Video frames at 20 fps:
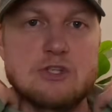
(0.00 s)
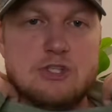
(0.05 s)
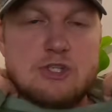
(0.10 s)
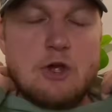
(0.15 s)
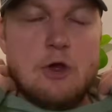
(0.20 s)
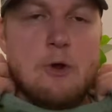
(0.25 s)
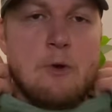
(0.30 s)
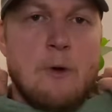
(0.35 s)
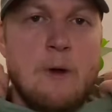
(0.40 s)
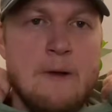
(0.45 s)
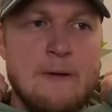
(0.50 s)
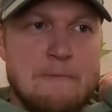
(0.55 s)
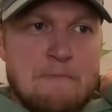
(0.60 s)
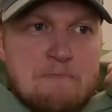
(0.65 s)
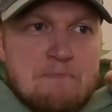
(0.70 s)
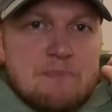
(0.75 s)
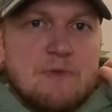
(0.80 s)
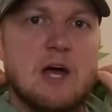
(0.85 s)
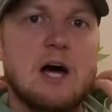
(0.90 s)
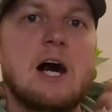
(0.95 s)
So
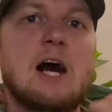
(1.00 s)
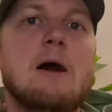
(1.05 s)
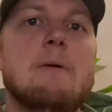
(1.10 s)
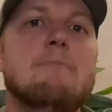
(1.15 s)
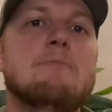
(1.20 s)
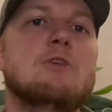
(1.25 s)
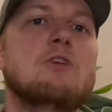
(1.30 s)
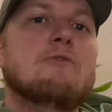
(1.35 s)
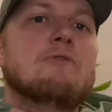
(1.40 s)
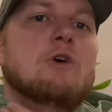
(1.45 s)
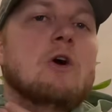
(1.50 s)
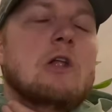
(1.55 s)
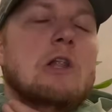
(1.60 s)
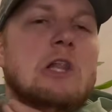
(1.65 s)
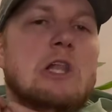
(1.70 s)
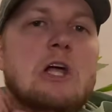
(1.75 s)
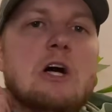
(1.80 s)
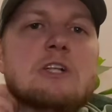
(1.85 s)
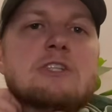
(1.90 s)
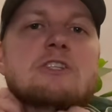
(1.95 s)
you've got
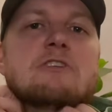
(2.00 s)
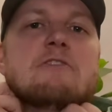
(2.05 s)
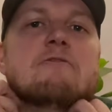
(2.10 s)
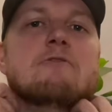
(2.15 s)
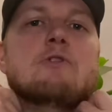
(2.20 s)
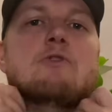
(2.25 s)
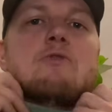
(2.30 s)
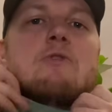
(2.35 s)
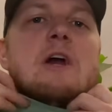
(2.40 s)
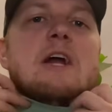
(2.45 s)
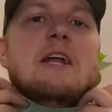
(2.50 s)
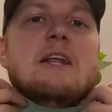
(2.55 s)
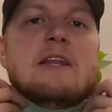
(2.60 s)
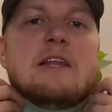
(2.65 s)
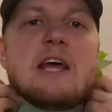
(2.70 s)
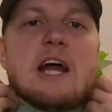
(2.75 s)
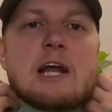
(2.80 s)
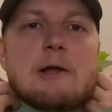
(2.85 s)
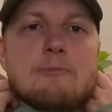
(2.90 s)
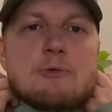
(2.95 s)
lots of great
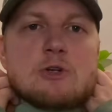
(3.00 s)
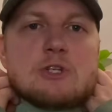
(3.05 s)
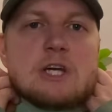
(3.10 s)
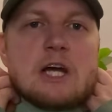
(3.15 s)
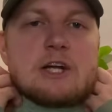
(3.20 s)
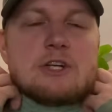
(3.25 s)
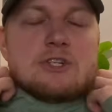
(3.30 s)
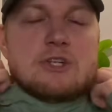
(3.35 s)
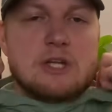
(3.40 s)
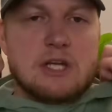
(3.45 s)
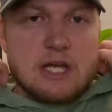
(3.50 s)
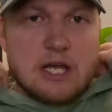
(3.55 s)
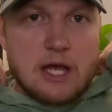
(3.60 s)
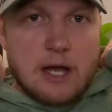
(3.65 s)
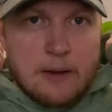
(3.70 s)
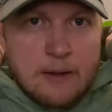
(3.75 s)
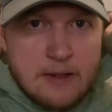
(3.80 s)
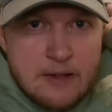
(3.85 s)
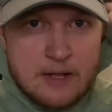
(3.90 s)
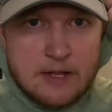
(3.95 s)
neck protection
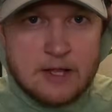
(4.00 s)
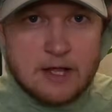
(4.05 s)
here,